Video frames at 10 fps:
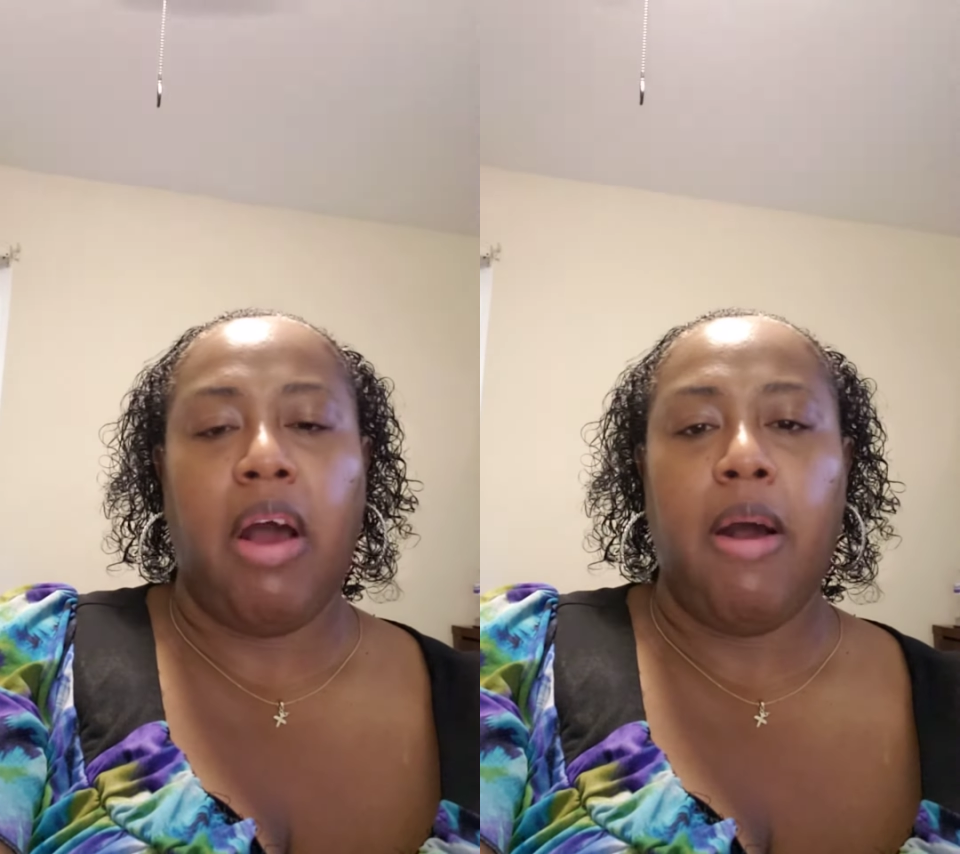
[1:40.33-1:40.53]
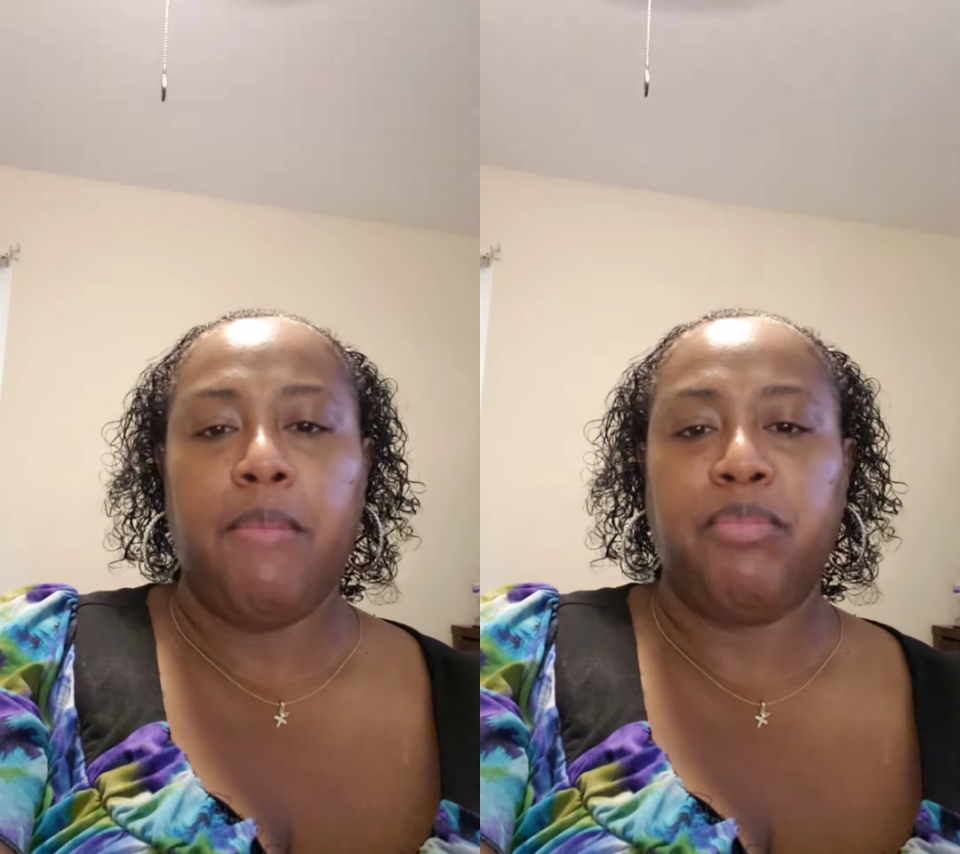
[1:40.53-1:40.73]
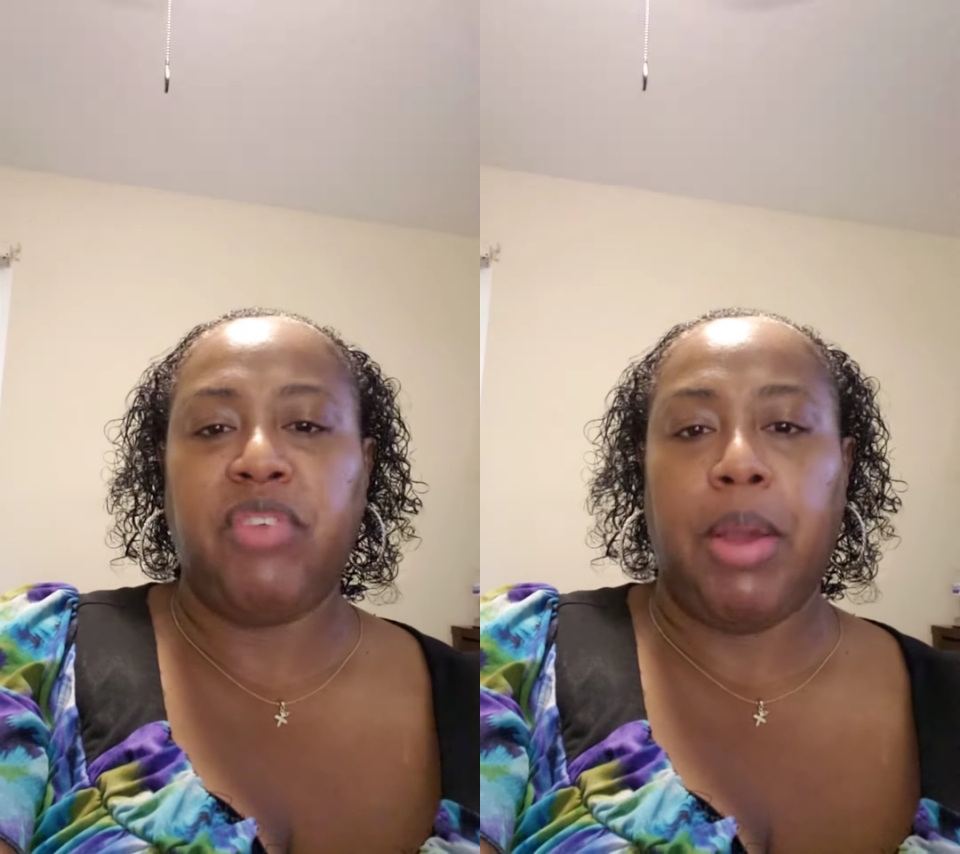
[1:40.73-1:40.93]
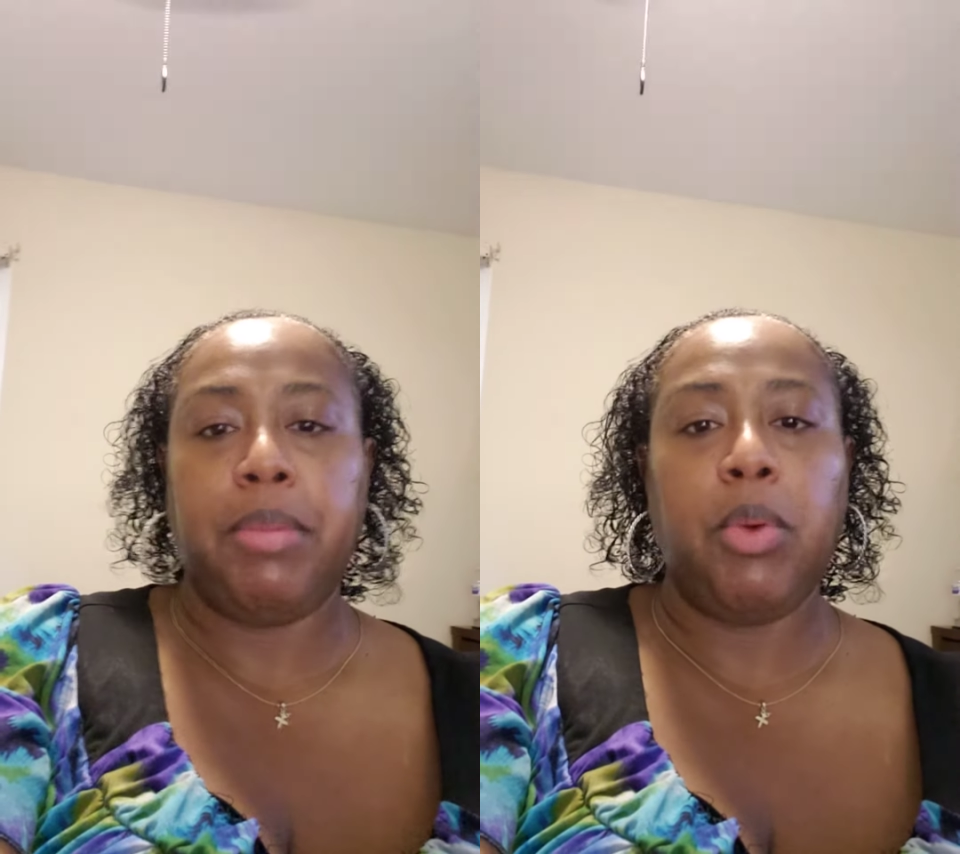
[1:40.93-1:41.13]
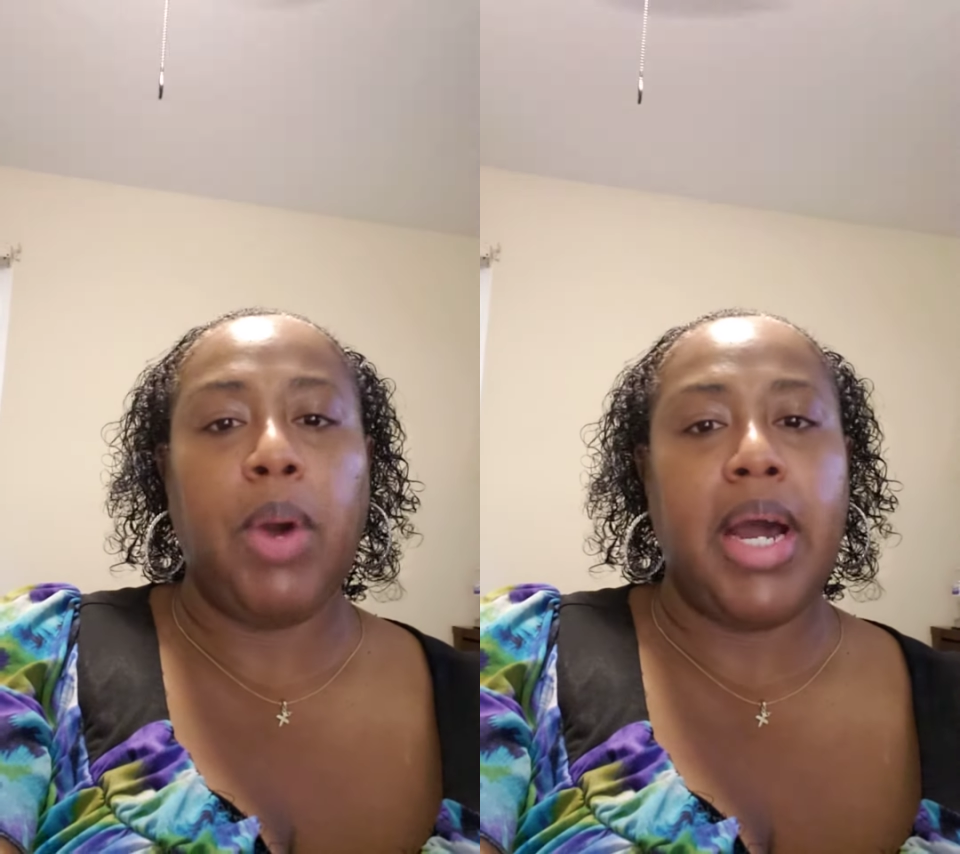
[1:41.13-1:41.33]
um,
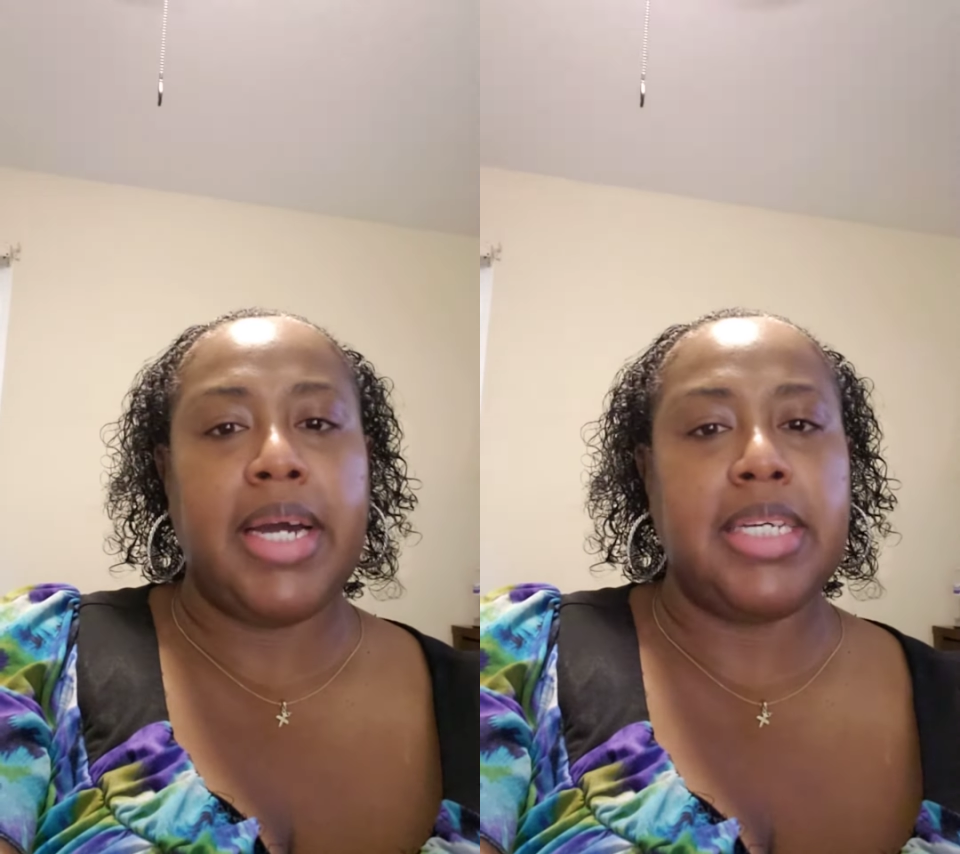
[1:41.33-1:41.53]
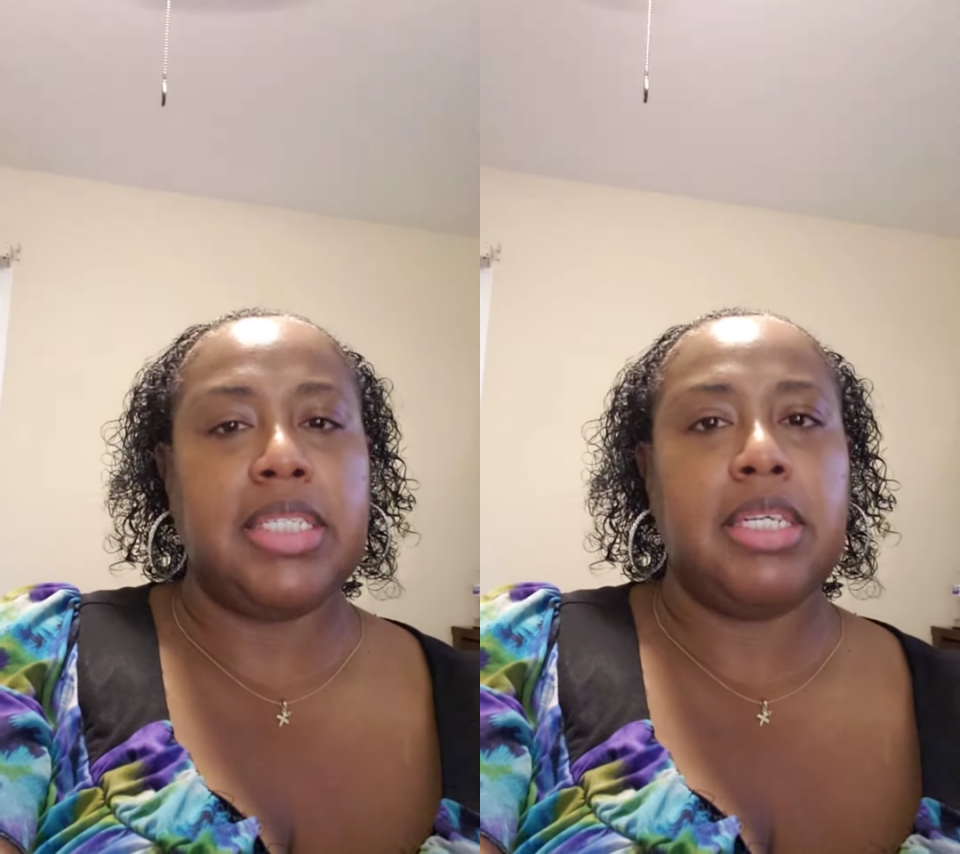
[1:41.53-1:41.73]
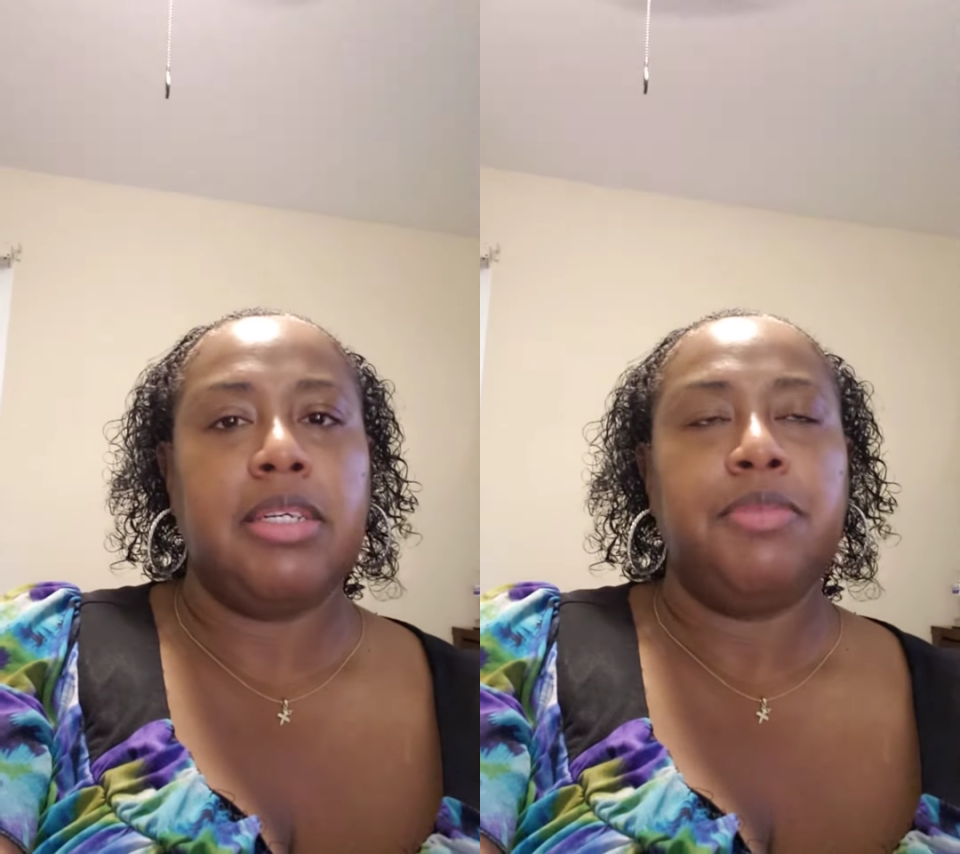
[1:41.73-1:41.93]
family wise.